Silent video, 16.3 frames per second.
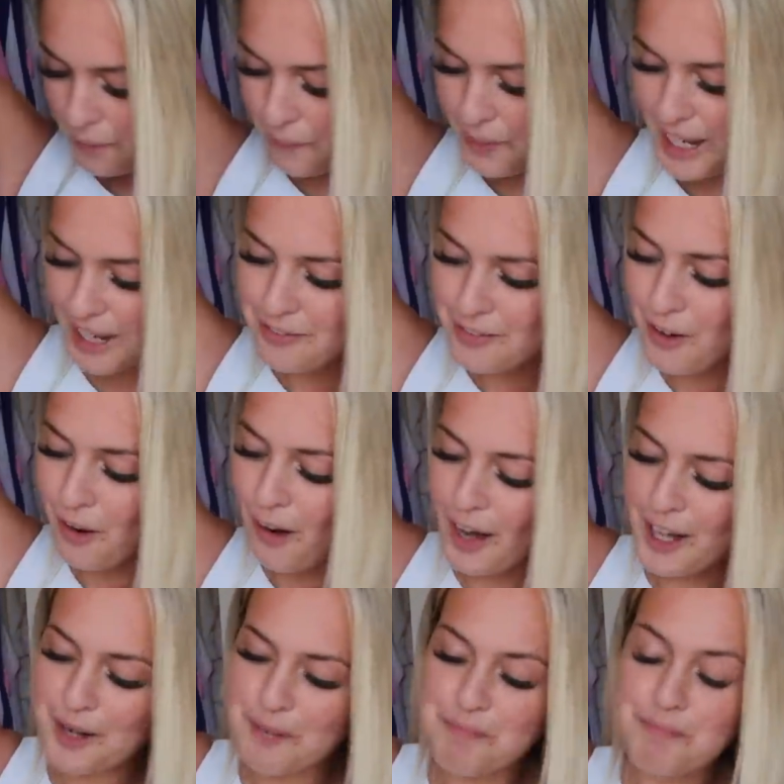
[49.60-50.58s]
We have
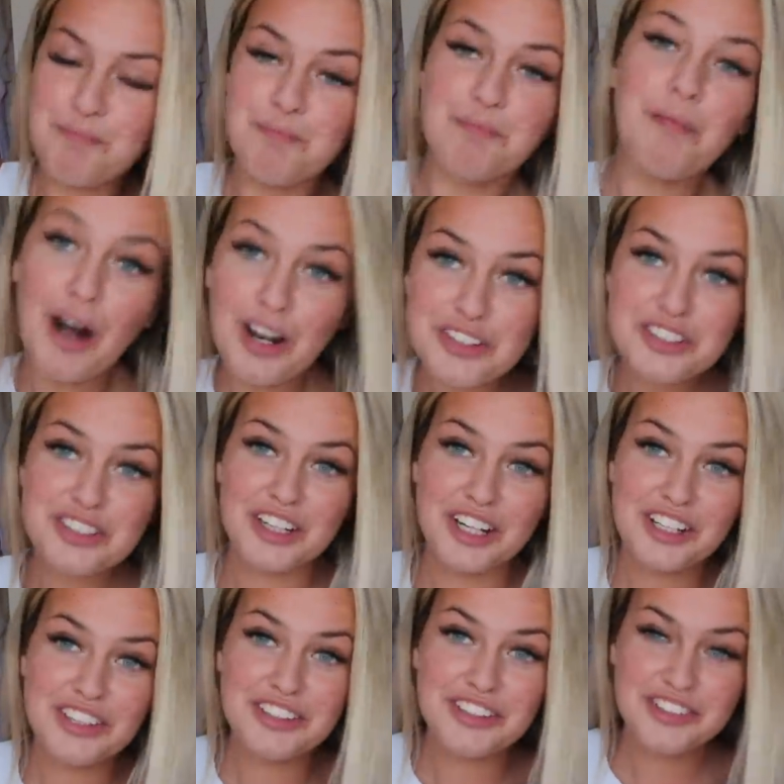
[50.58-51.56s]
got an
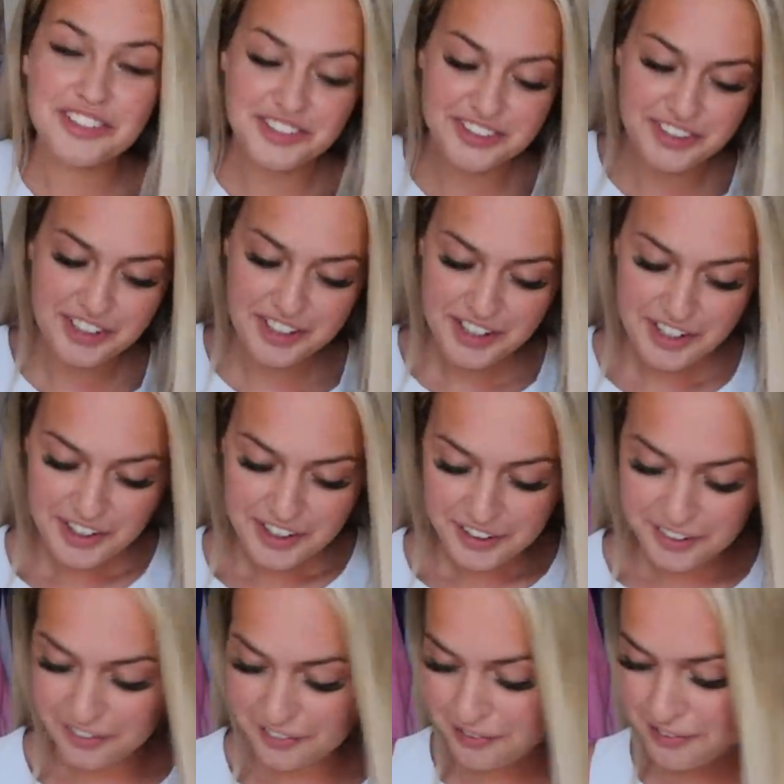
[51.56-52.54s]
abundance
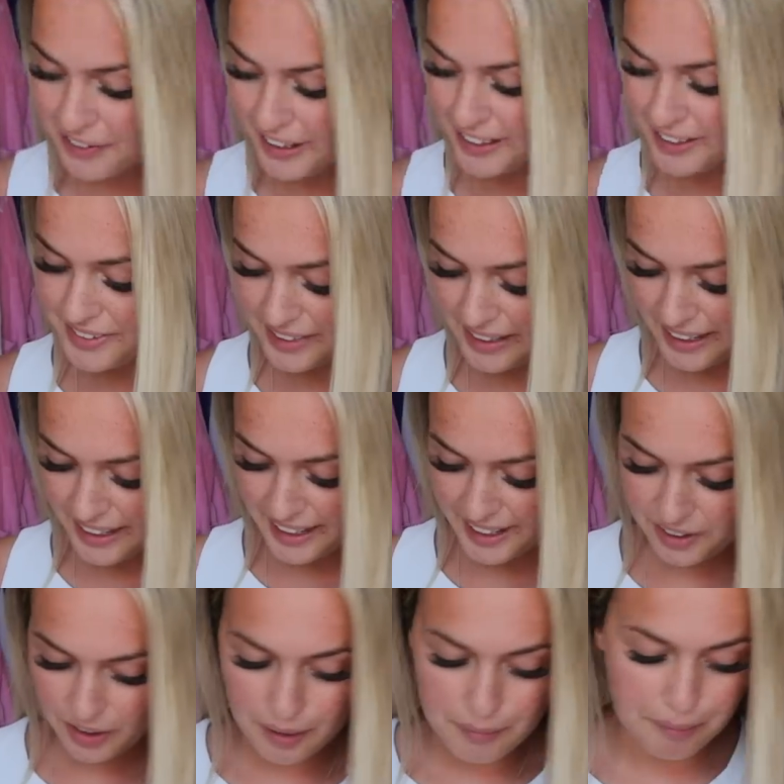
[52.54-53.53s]
of things here
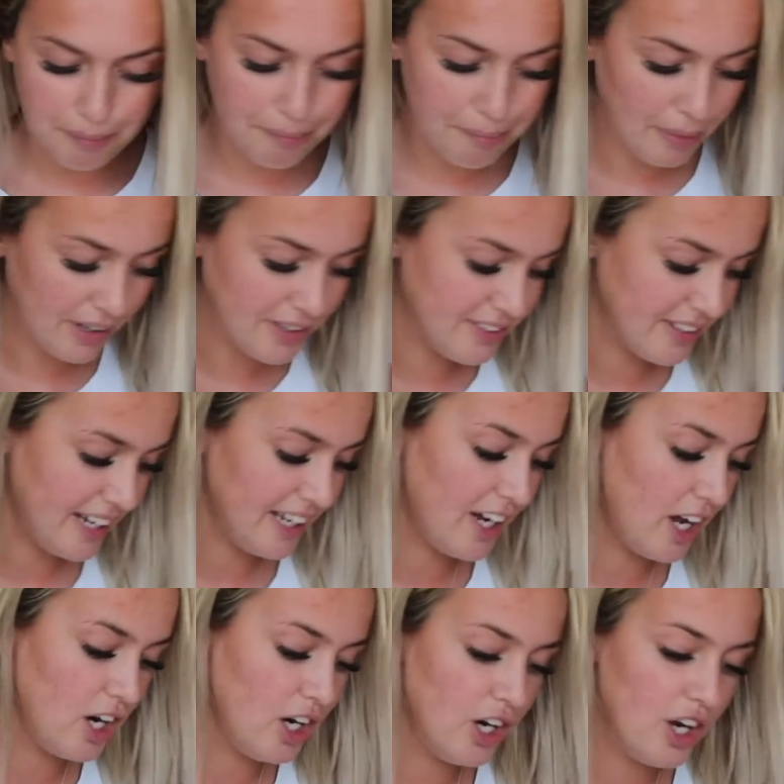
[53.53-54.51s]
and I'm buzzing.
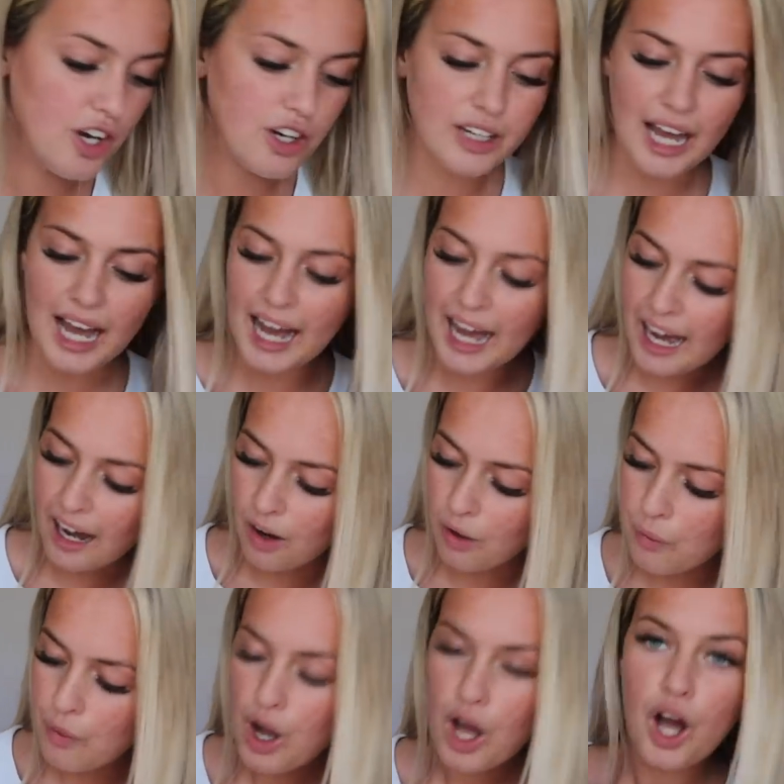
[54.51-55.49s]
Look
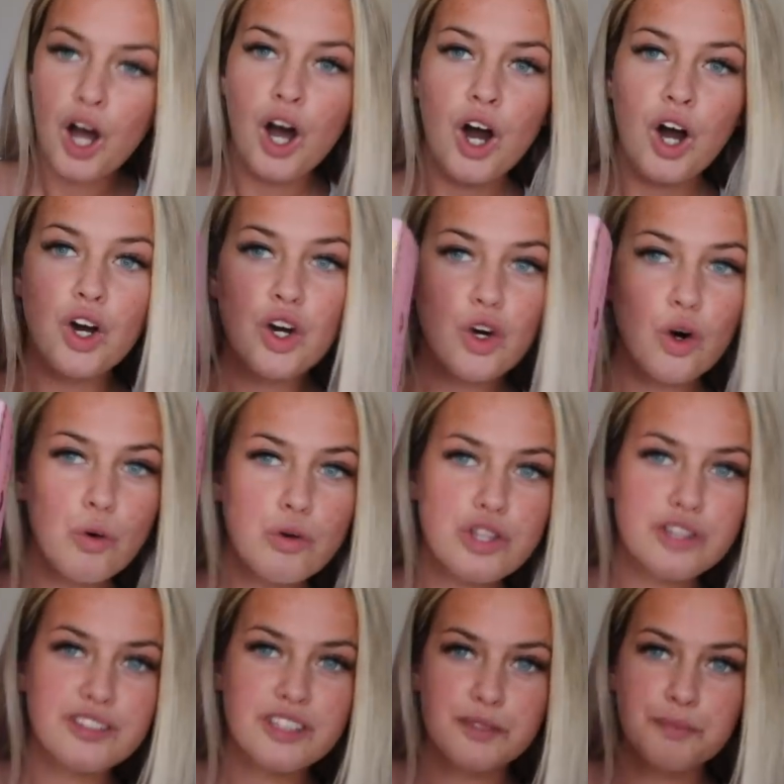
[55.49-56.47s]
how
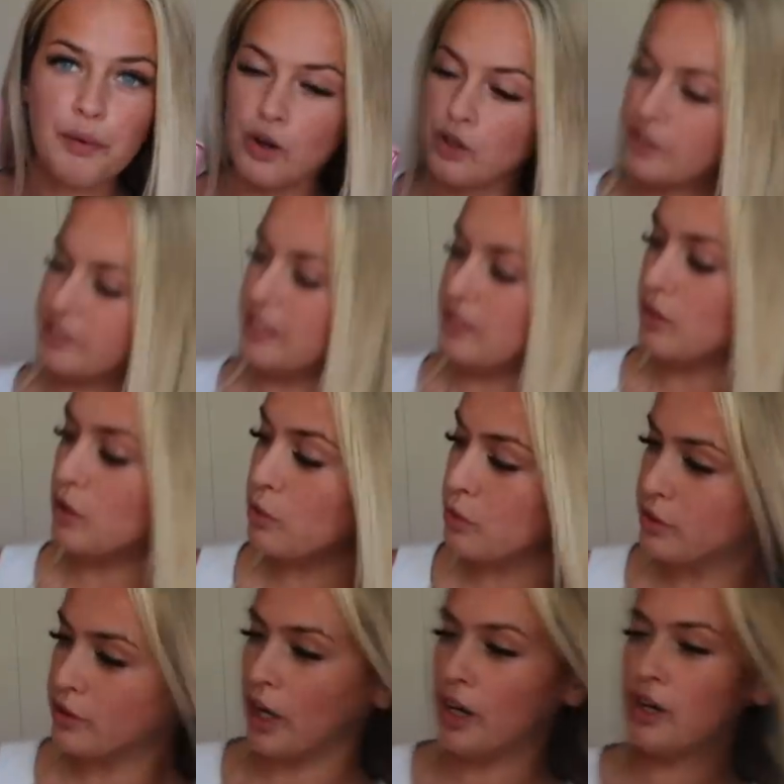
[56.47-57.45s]
gorgeous this box is also.